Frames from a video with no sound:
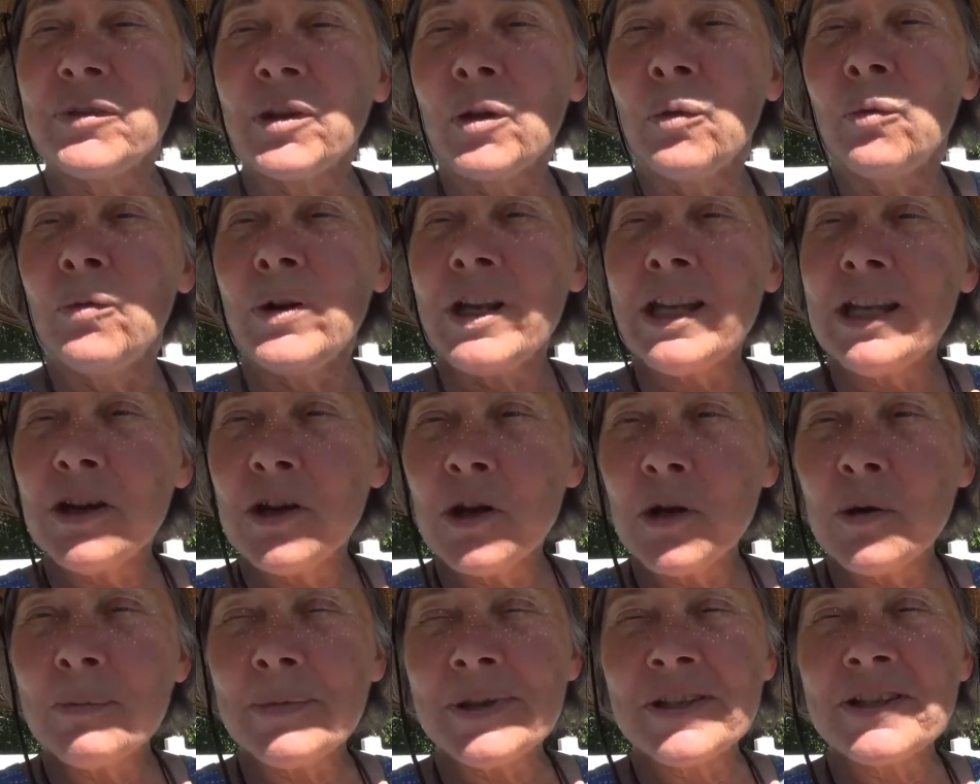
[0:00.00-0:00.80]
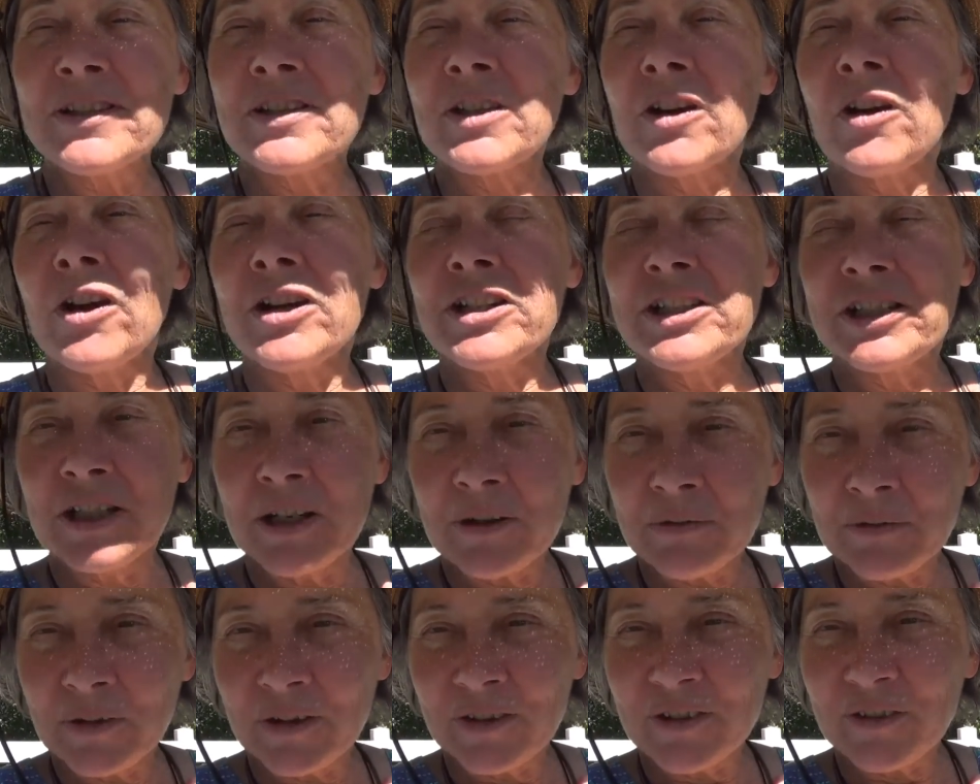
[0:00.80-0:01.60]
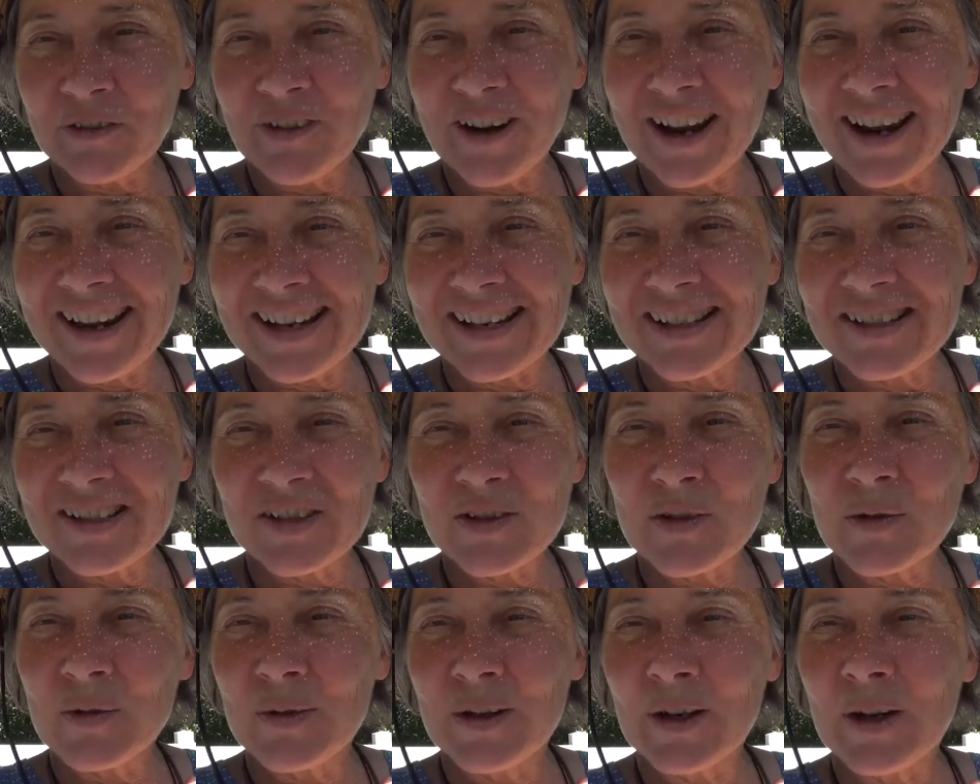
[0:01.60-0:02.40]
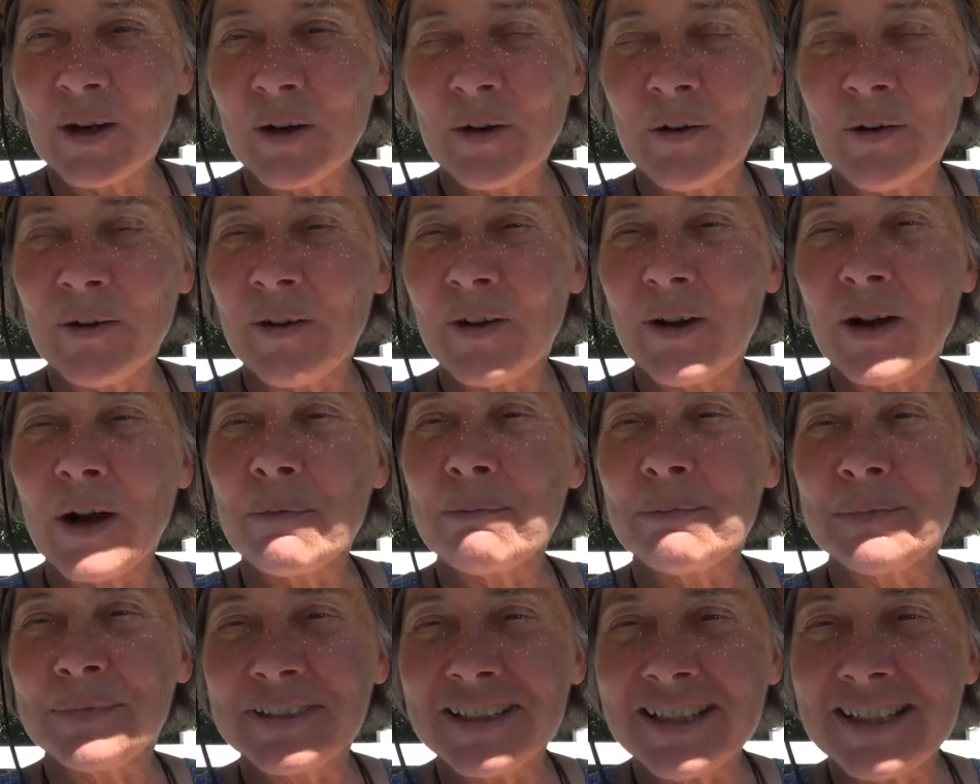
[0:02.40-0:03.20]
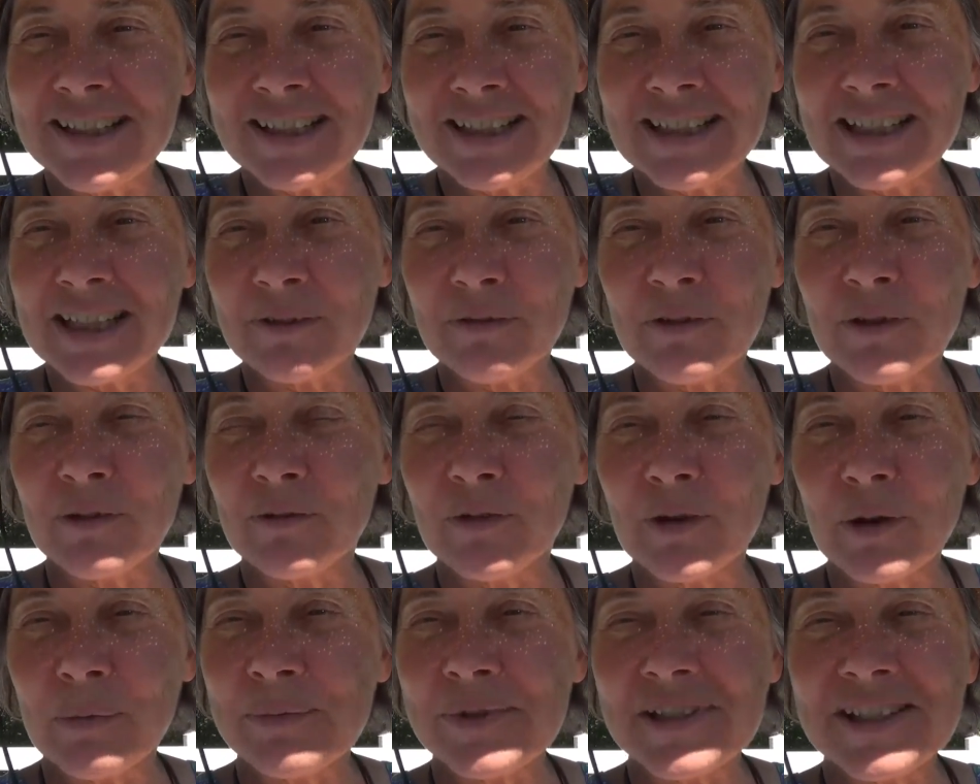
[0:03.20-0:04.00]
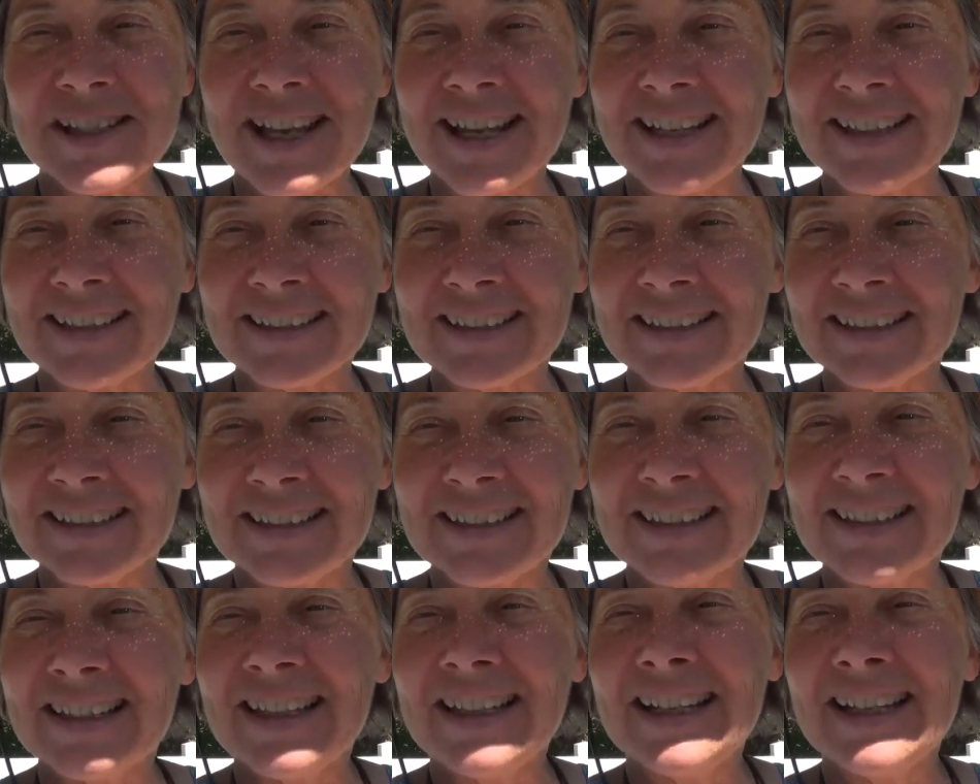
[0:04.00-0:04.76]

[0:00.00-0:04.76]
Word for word: We humans are a different race, you know, completely different from Satan.